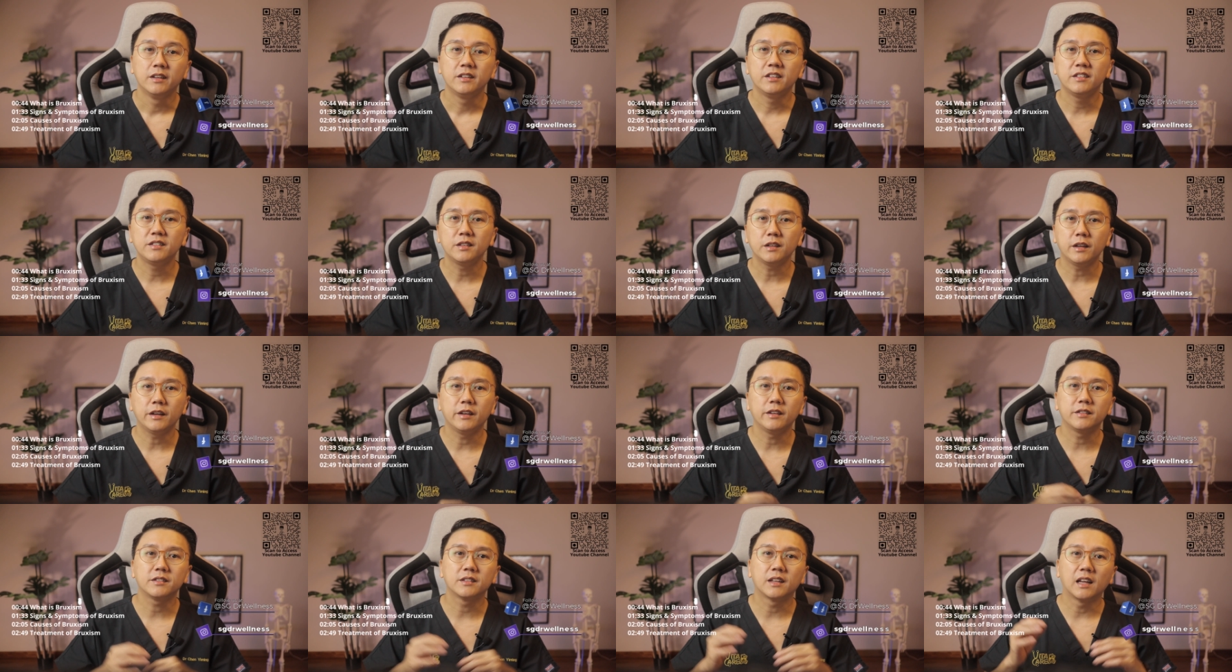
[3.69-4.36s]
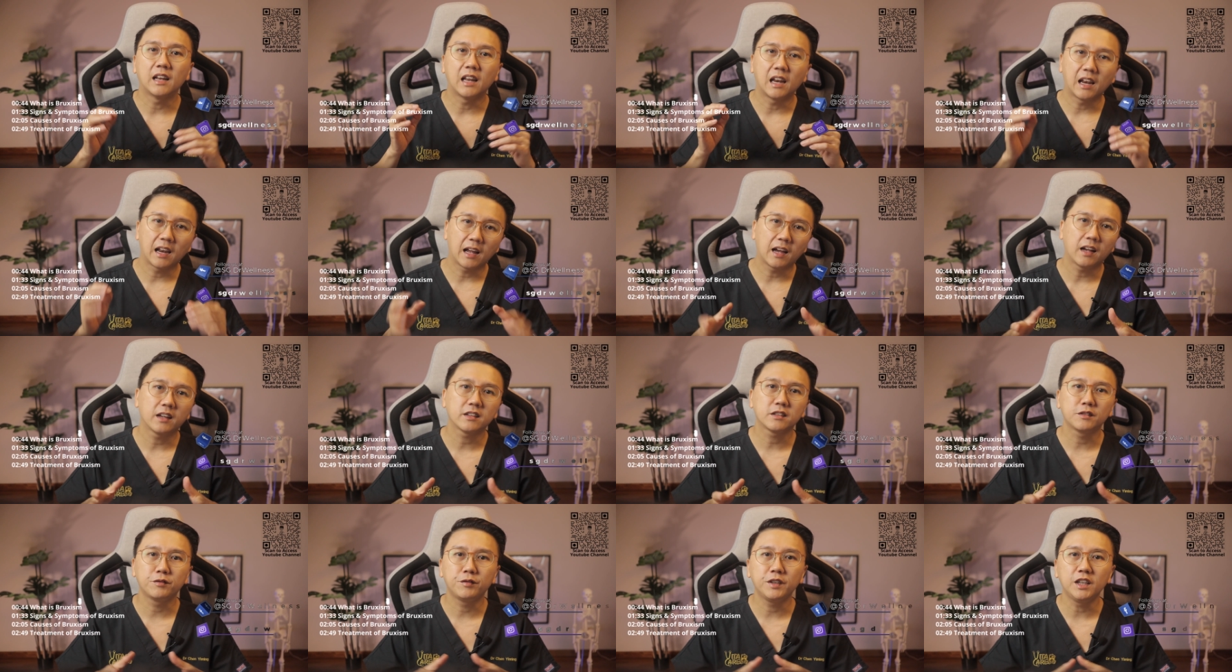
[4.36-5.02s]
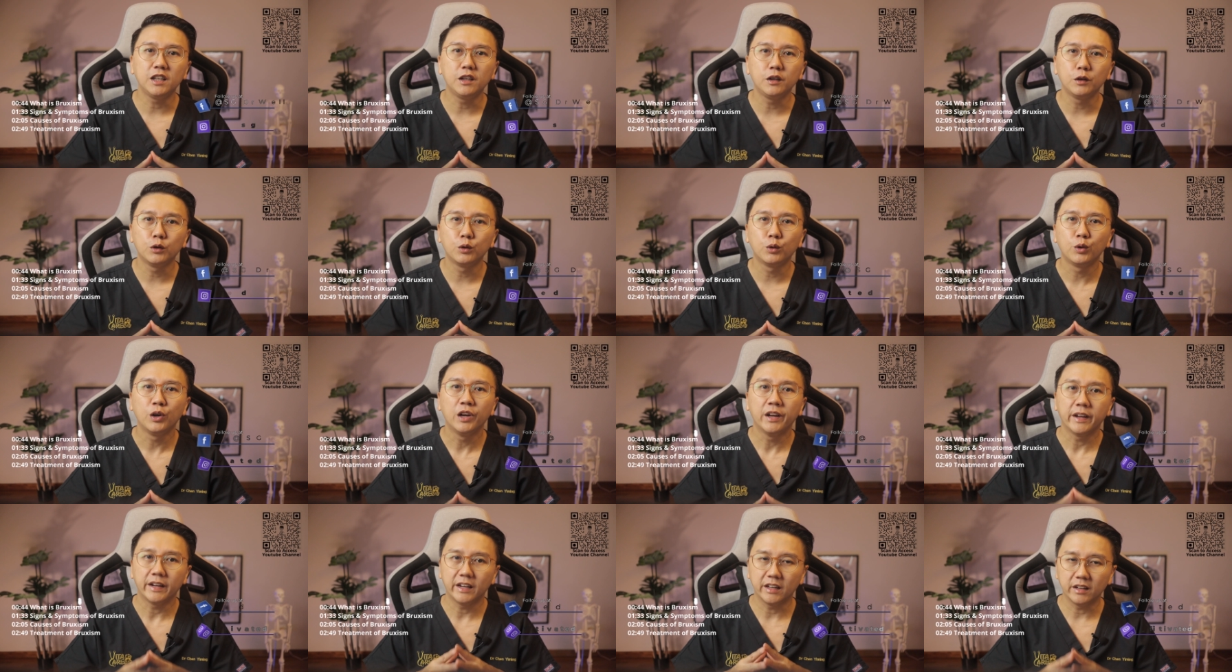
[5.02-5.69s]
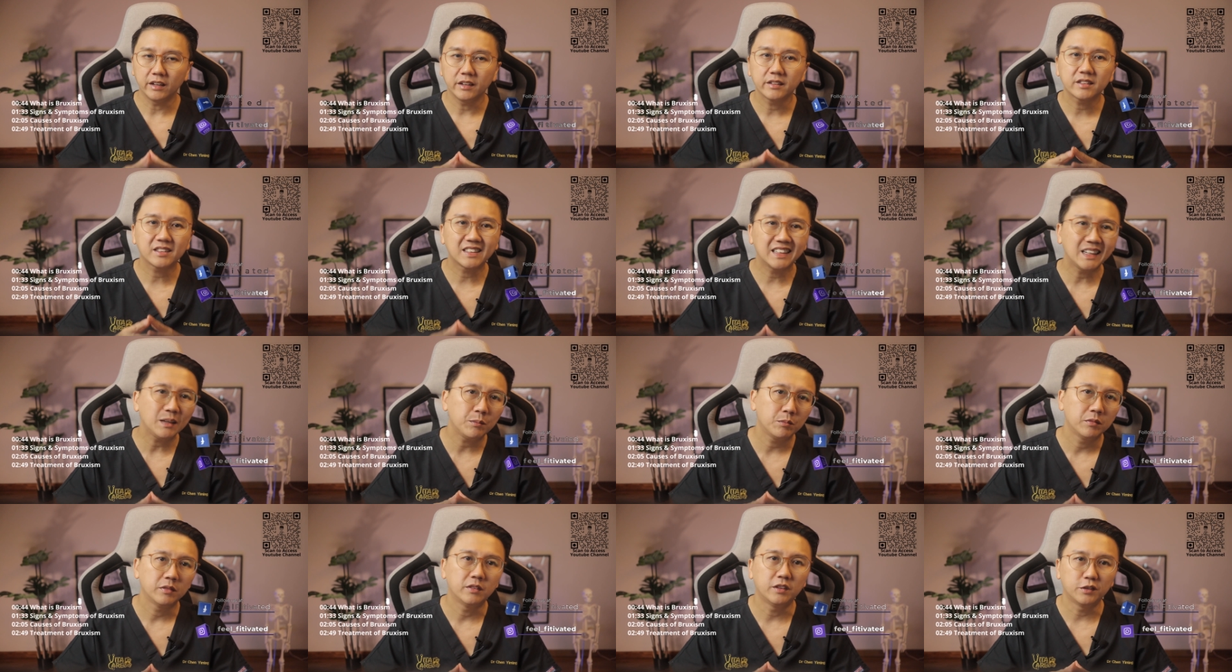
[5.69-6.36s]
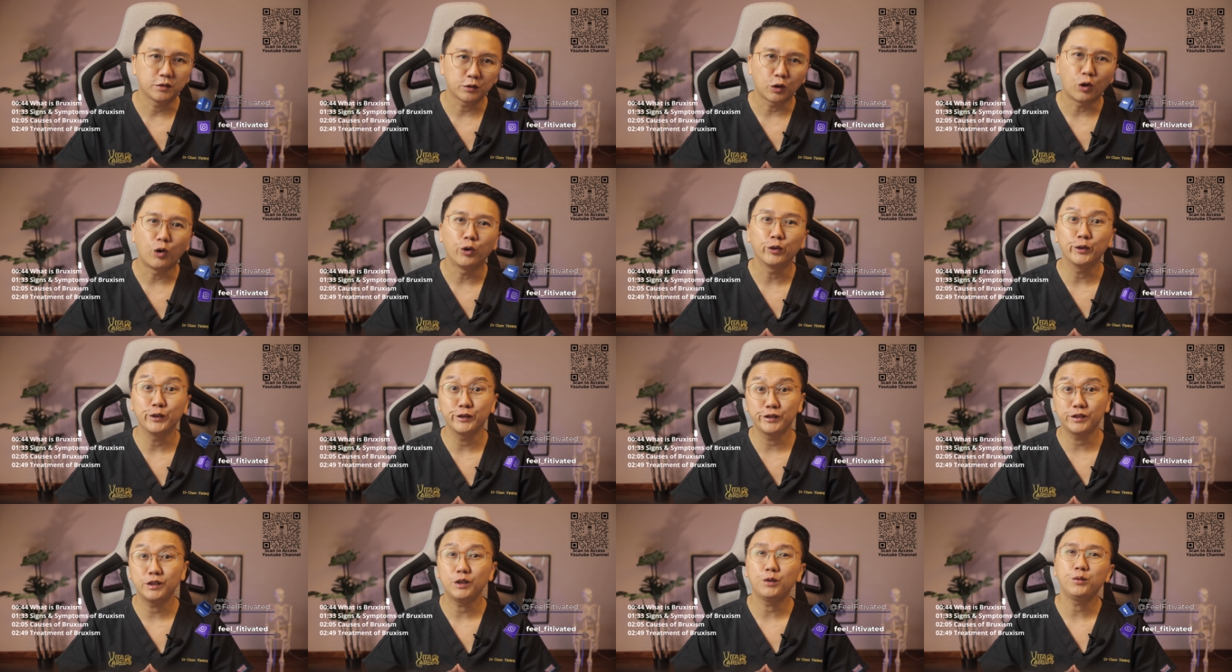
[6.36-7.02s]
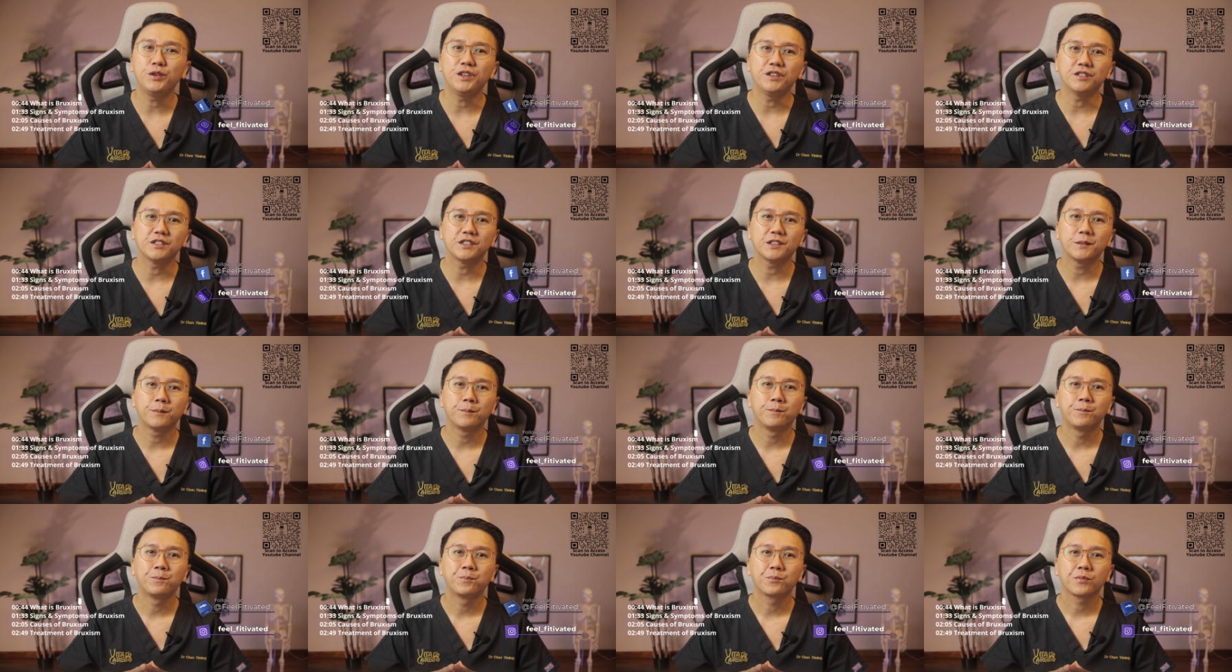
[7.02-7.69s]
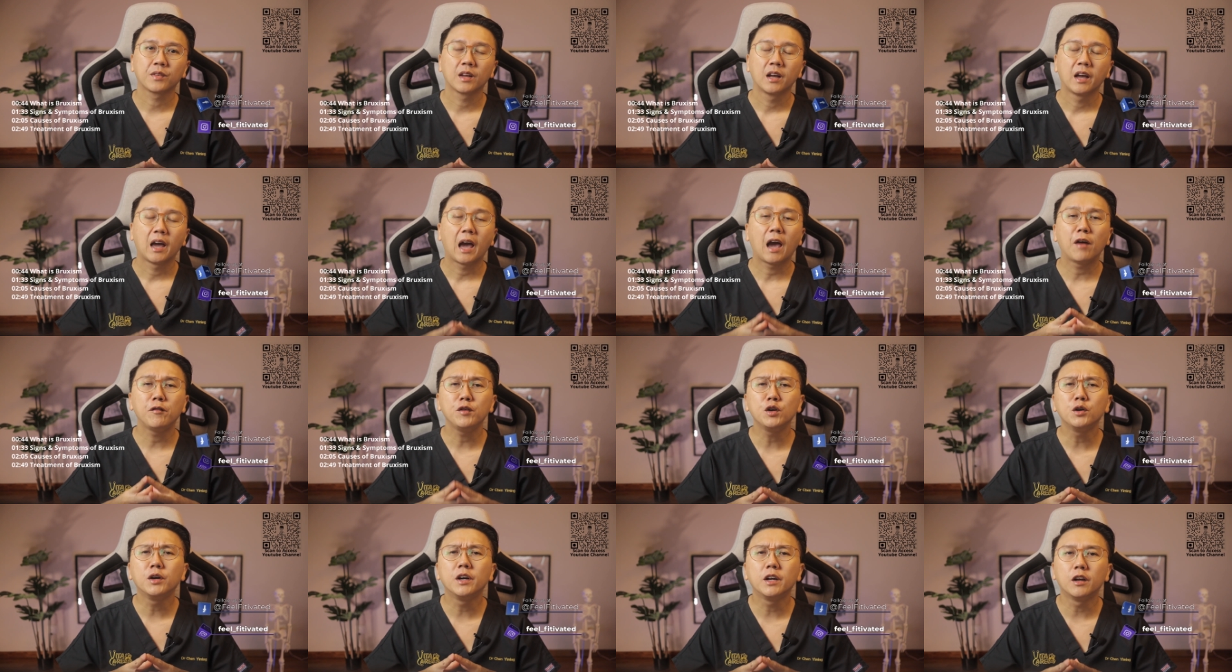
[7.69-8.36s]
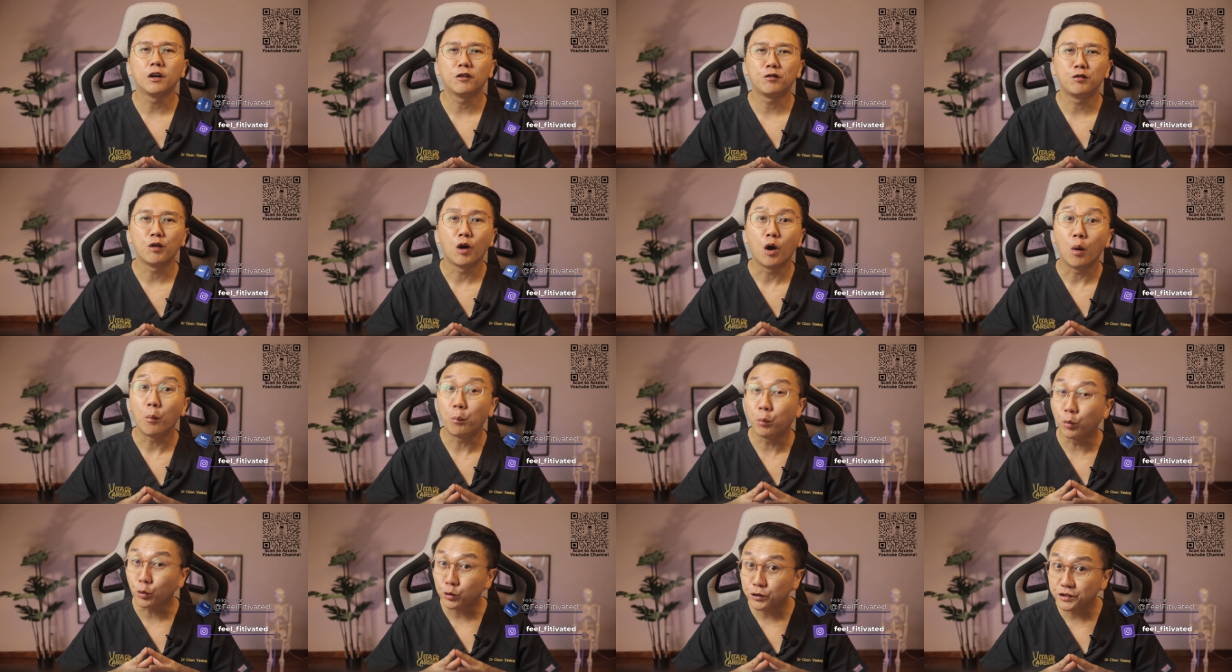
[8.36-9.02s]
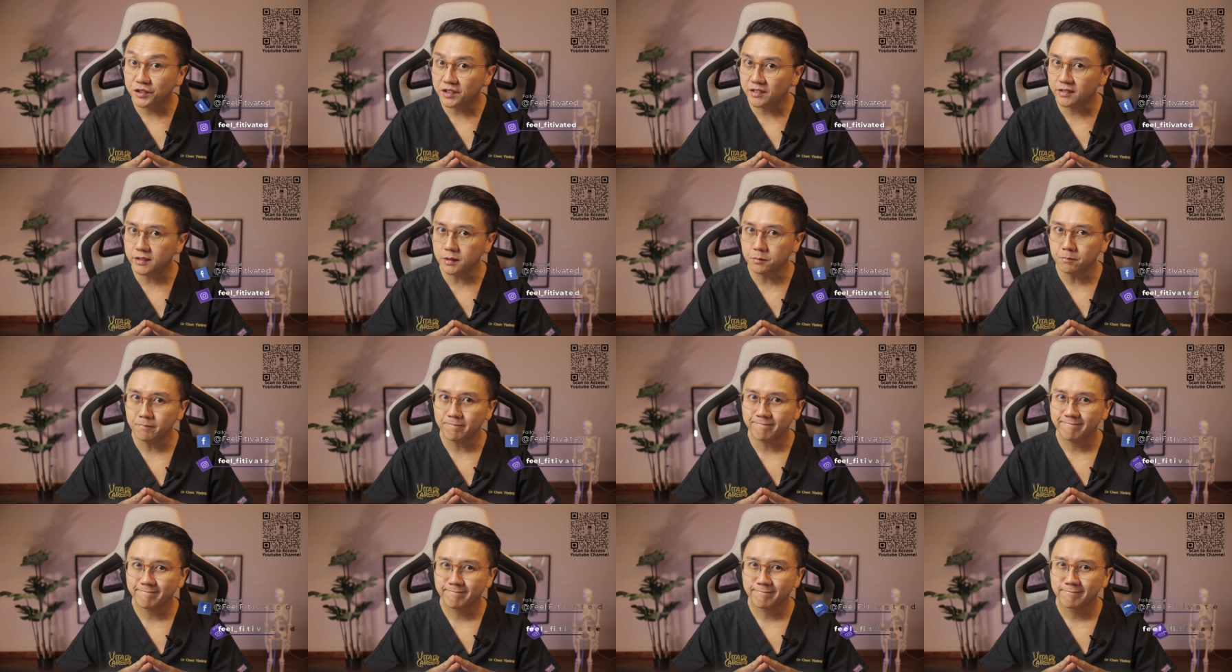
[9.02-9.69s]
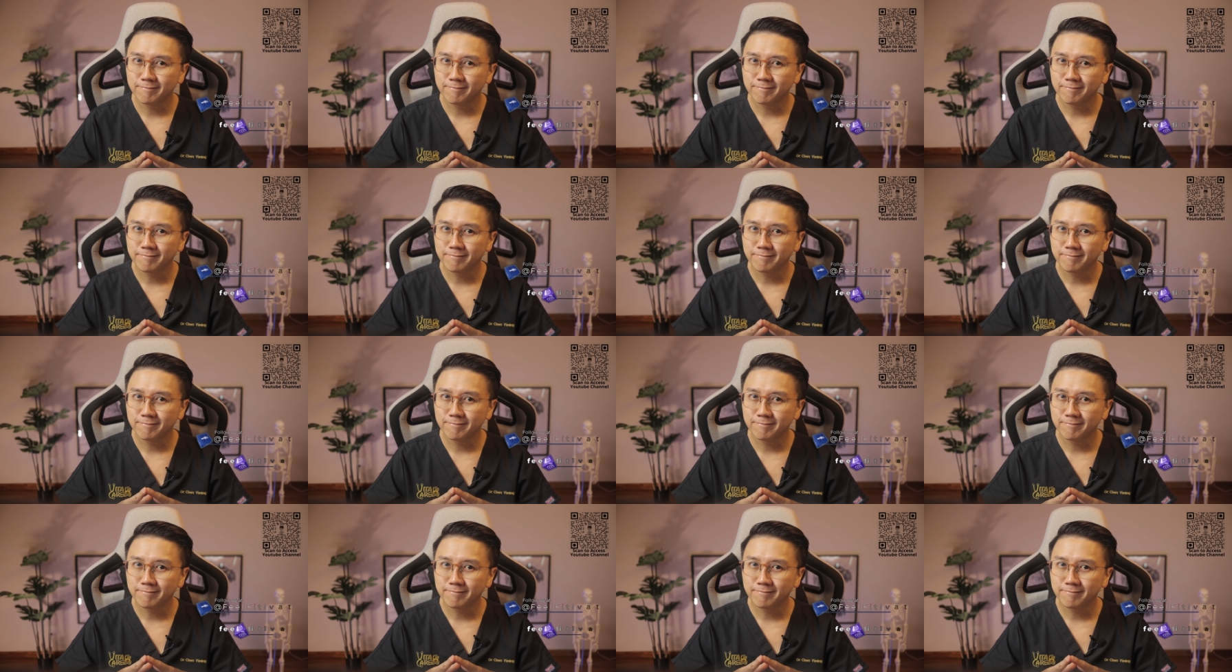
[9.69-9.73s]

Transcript: This is the last video in this sleep disorder series. Have you heard of bruxism?